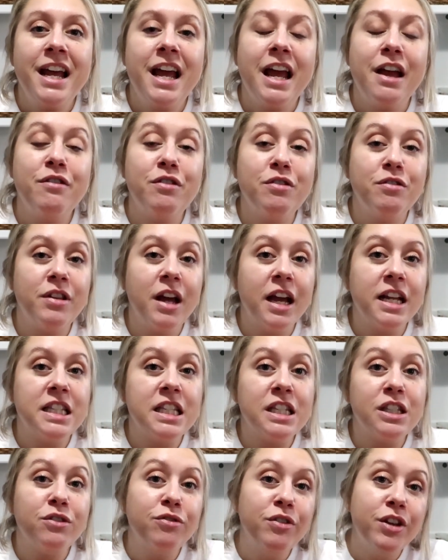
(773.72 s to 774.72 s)
If you like
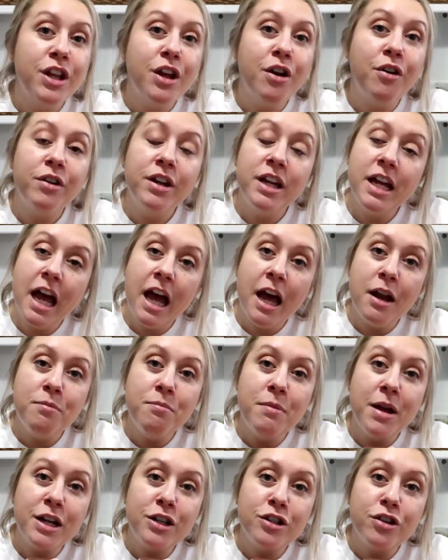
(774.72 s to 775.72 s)
this video, again,
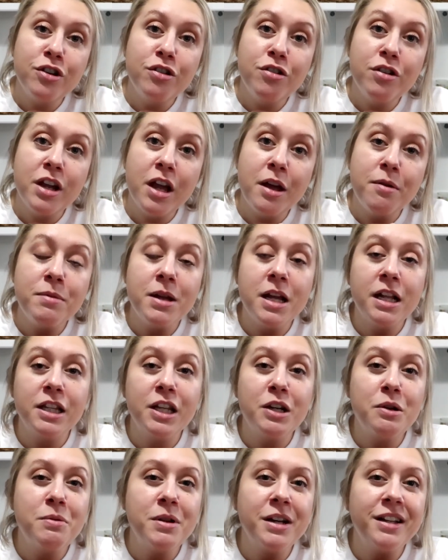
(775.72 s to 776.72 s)
make sure you give me a
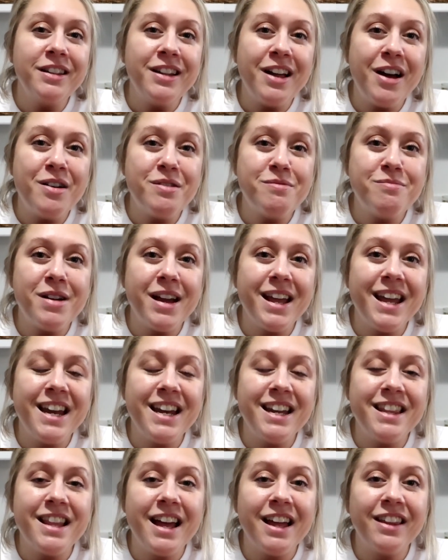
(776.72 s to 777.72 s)
little bit of love by
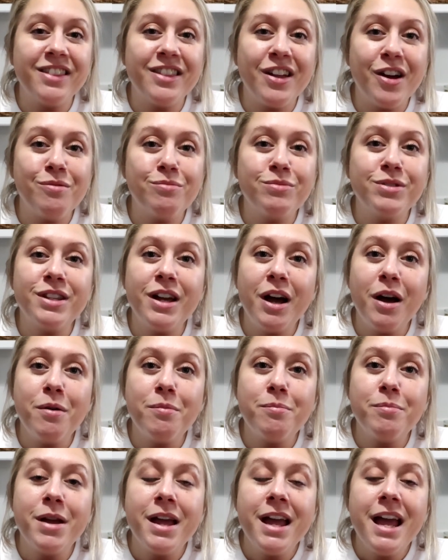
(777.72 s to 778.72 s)
hitting that thumbs
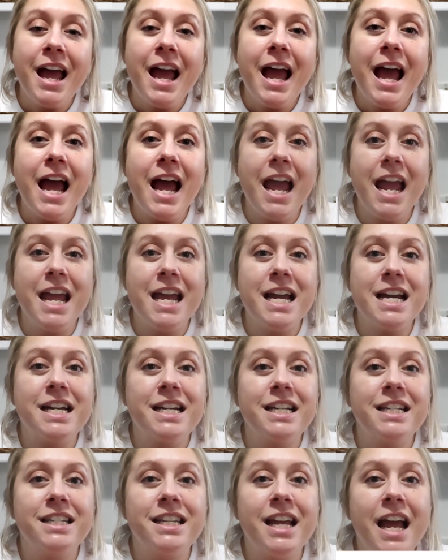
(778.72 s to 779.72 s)
up.
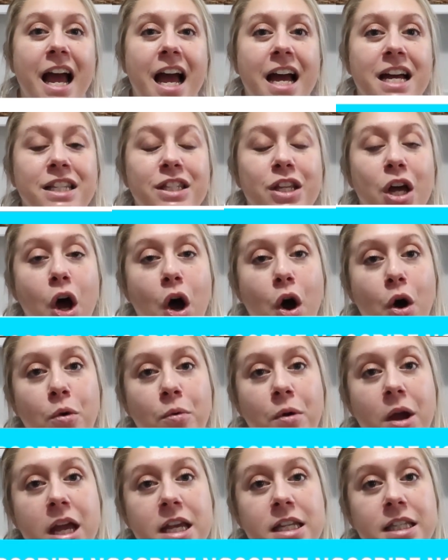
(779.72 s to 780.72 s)
And as
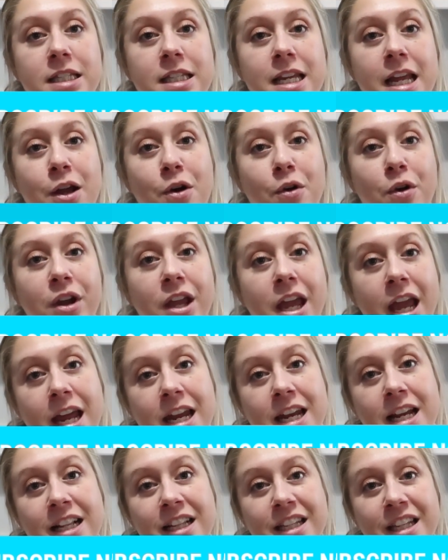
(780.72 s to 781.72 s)
always, stay
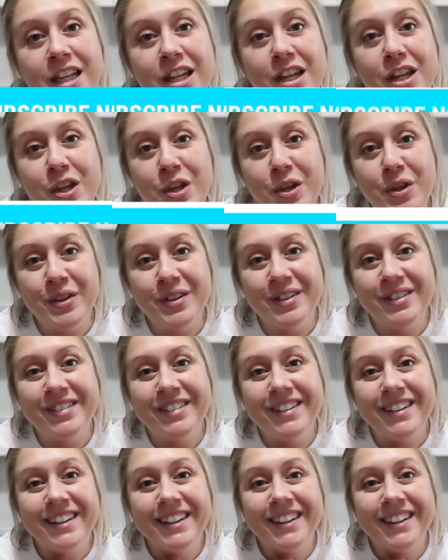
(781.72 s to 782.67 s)
organically you.